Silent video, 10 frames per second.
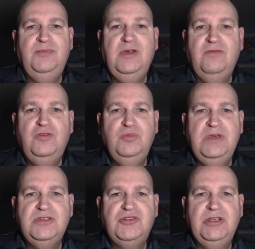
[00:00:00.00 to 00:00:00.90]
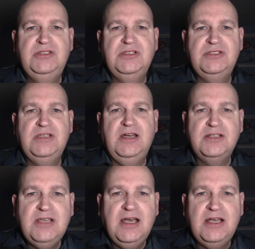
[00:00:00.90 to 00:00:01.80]
Fruit-based drink to
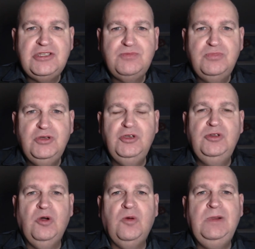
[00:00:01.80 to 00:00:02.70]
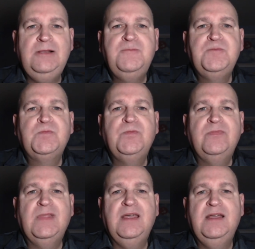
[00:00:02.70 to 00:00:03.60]
start as per normal.
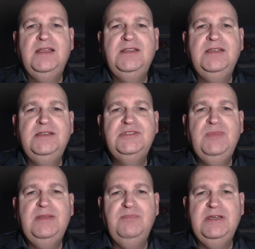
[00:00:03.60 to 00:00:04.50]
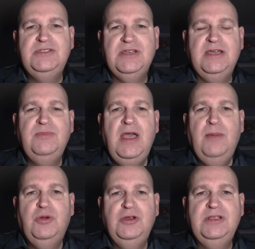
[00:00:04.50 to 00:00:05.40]
And I spend my time
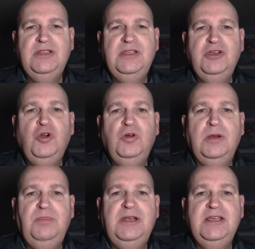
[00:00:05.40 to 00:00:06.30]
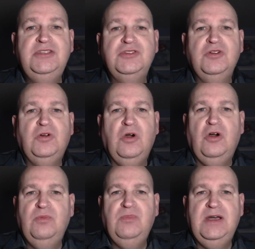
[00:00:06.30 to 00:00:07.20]
putting the Google Play Store
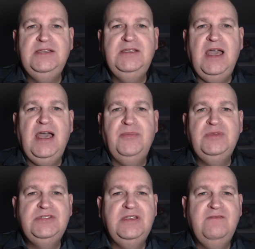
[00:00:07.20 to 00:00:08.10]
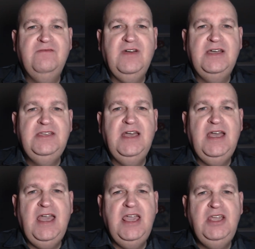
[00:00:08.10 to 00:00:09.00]
on my Amazon Fire
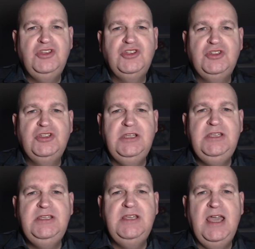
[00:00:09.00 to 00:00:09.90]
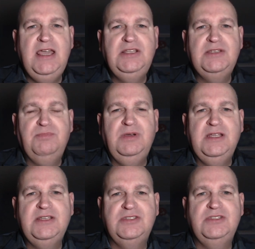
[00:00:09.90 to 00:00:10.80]
HD 8
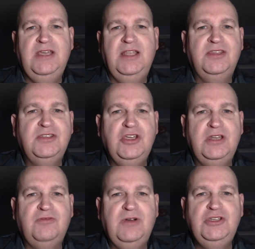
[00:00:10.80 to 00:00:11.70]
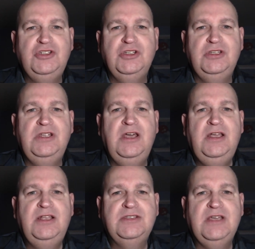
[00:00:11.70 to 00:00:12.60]
Plus 10th generation
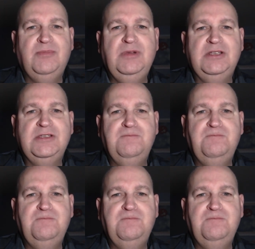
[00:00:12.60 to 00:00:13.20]
tablet.